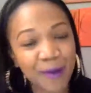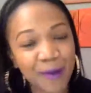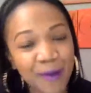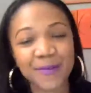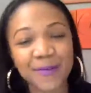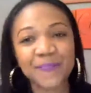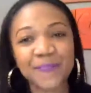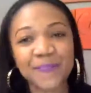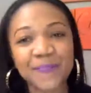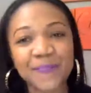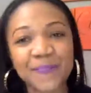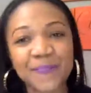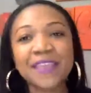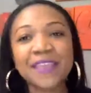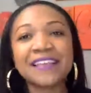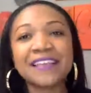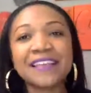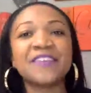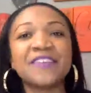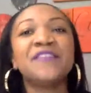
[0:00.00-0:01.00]
welcome.
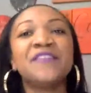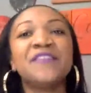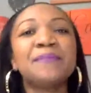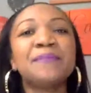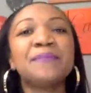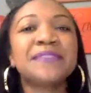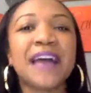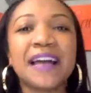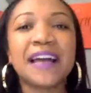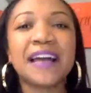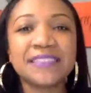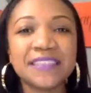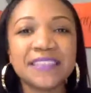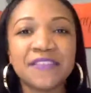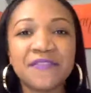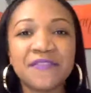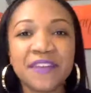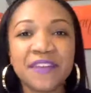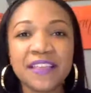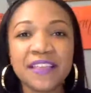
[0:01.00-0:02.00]
The flip side to
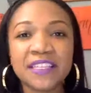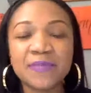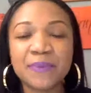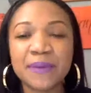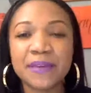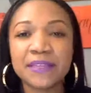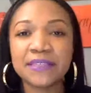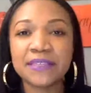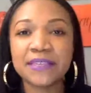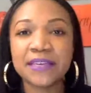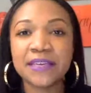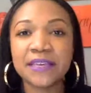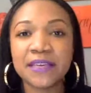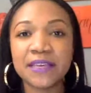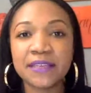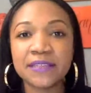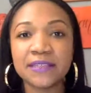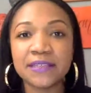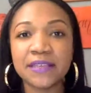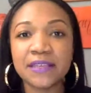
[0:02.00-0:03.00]
the feelings piece
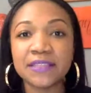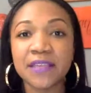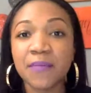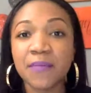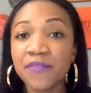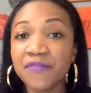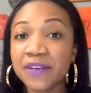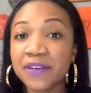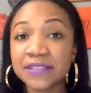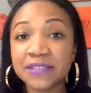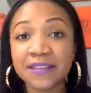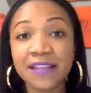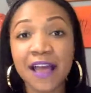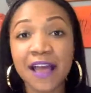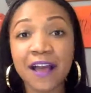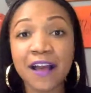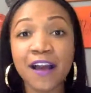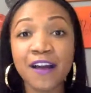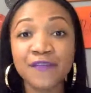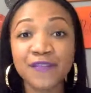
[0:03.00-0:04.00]
is some of us are
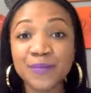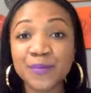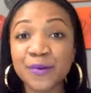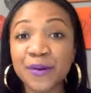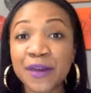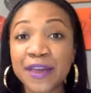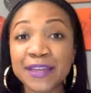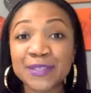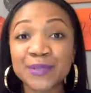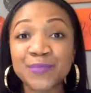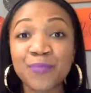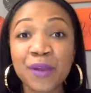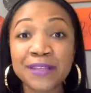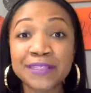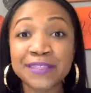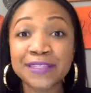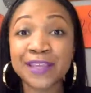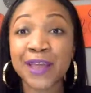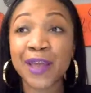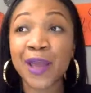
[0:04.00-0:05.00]
not comfortable
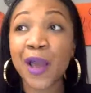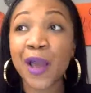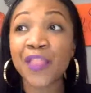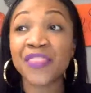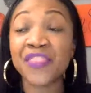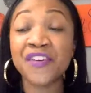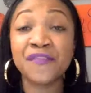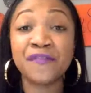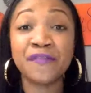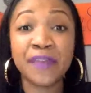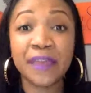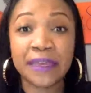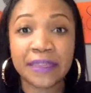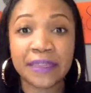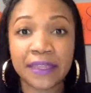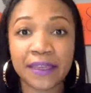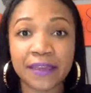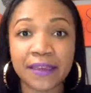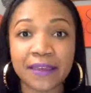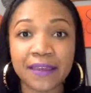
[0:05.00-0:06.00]
expressing the
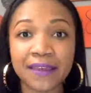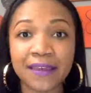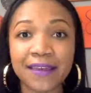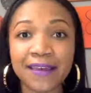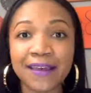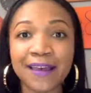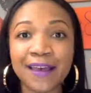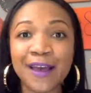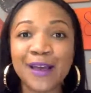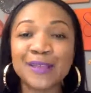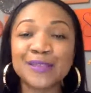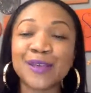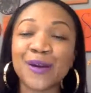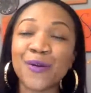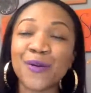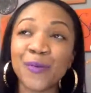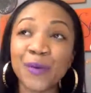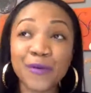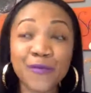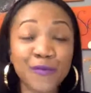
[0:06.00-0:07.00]
feeling.
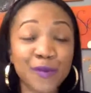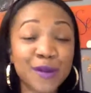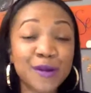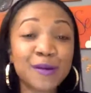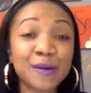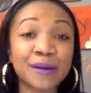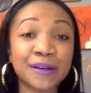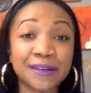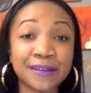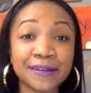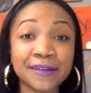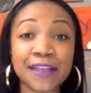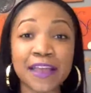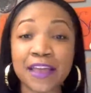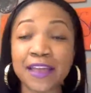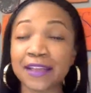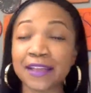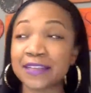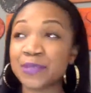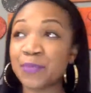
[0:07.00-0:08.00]
So we're real good
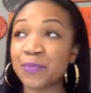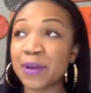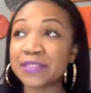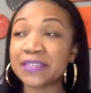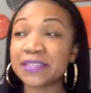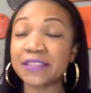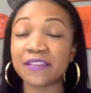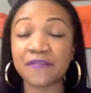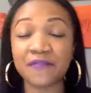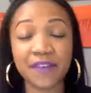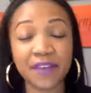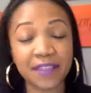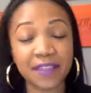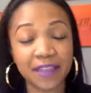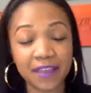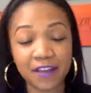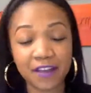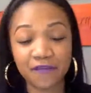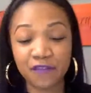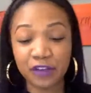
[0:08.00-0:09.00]
at expressing the
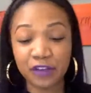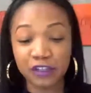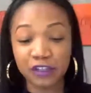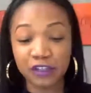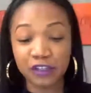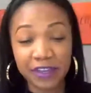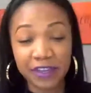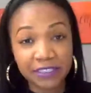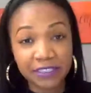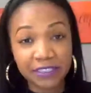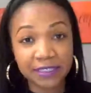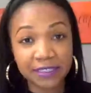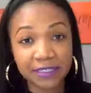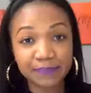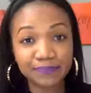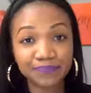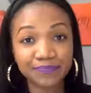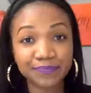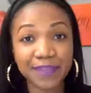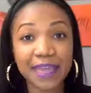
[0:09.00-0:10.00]
feeling of
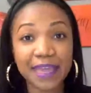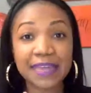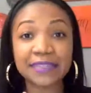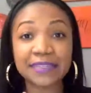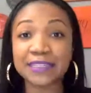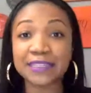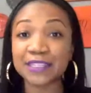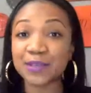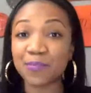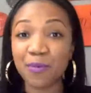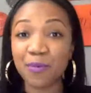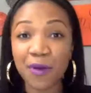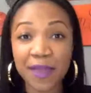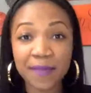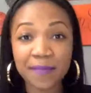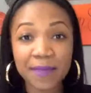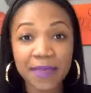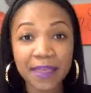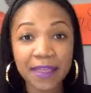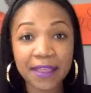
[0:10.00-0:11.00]
frustration and
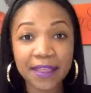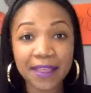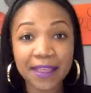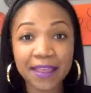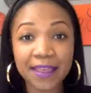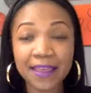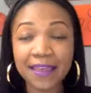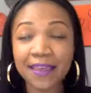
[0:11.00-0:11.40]
disappointment.